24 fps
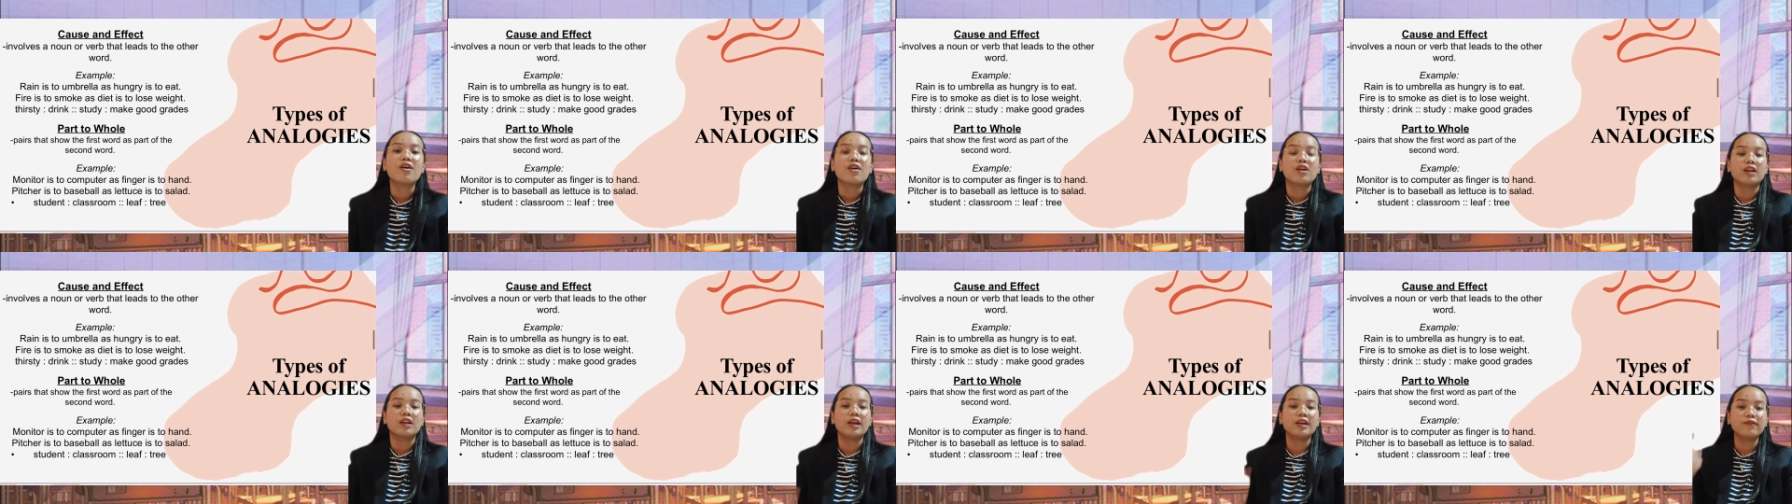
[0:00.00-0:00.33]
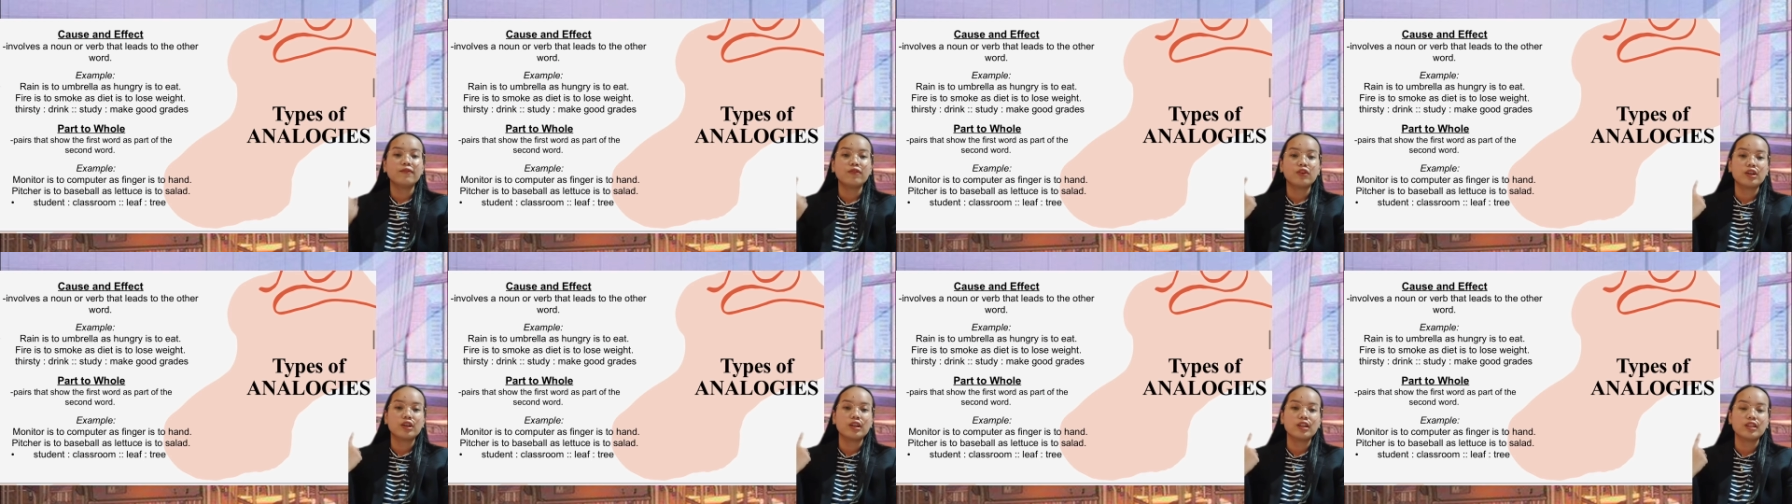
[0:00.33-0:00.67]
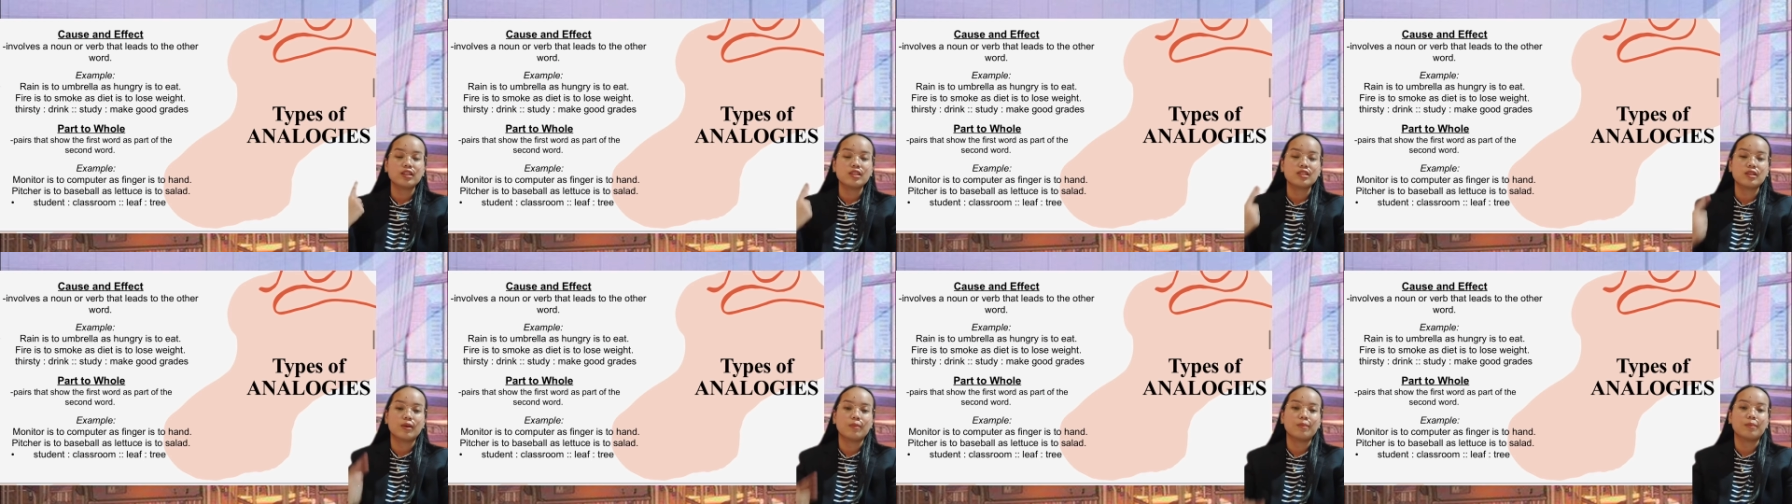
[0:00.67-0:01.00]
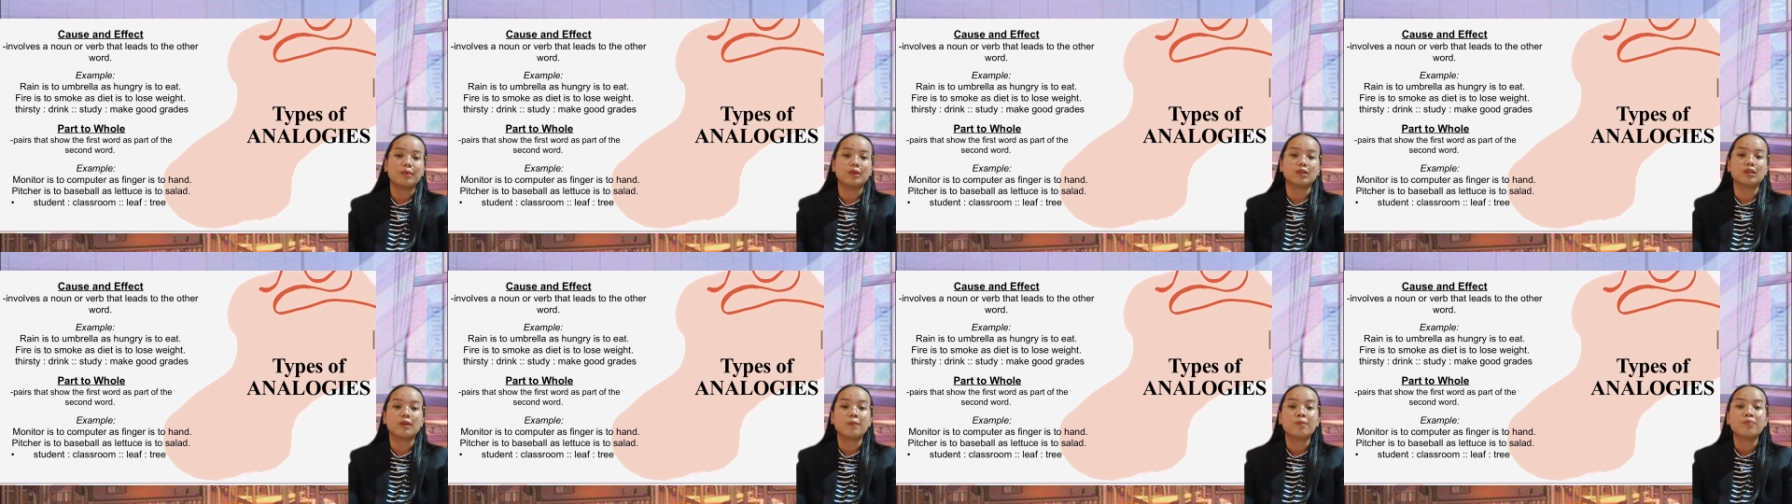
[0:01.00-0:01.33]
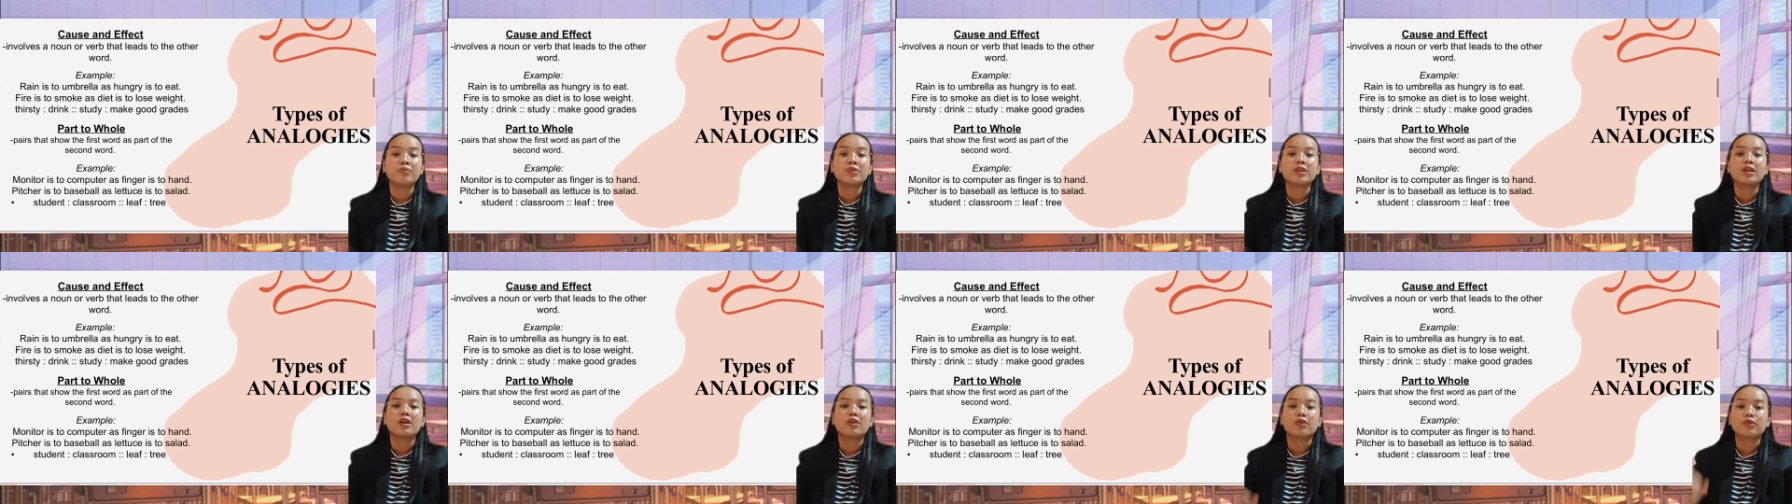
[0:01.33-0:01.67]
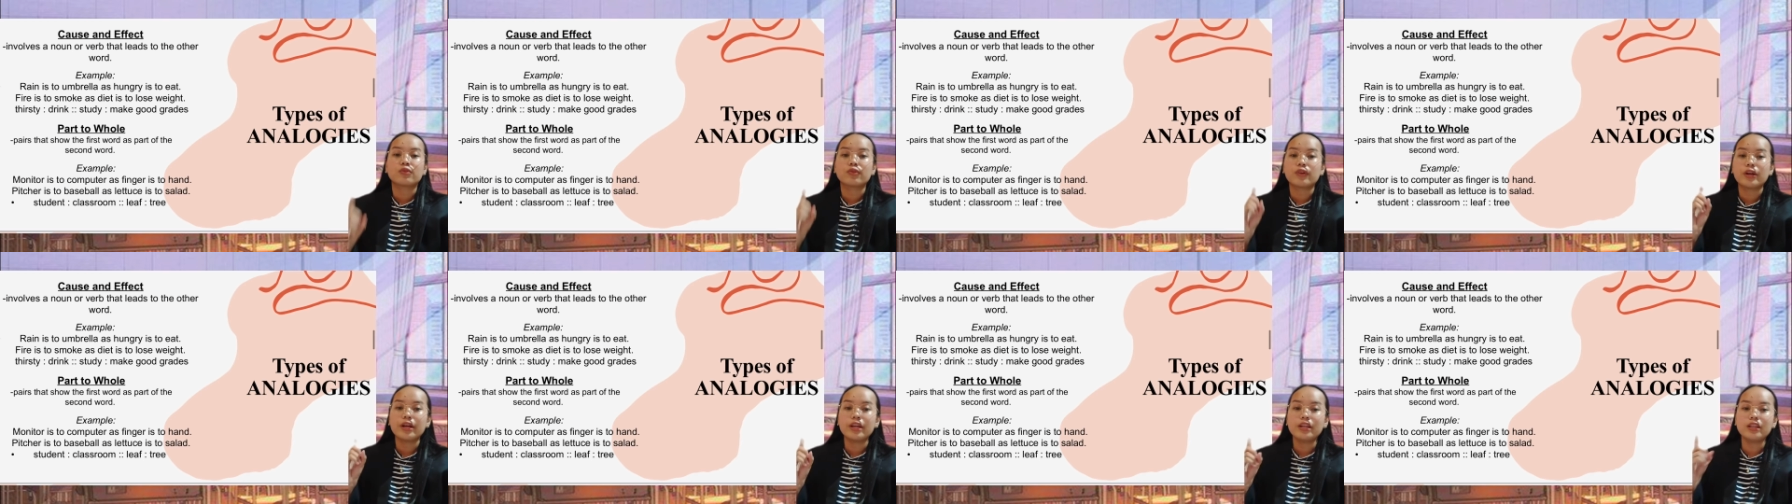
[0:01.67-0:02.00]
Like for an example,
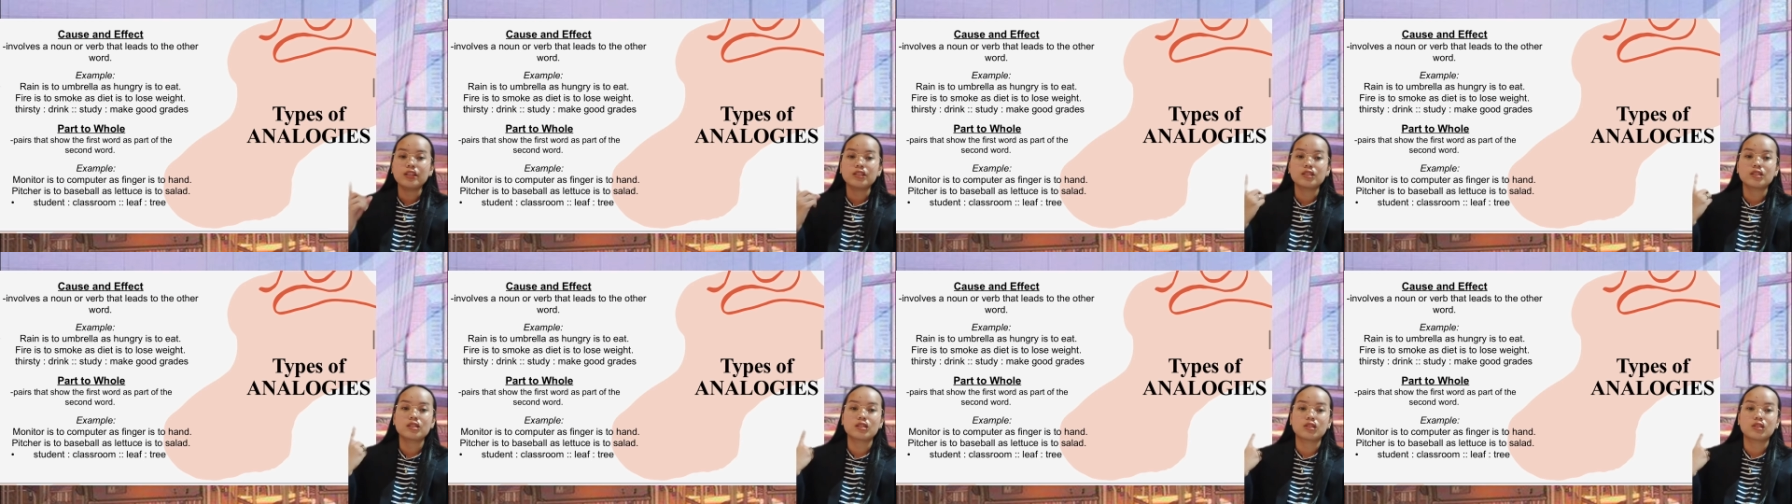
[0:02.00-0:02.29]
rain is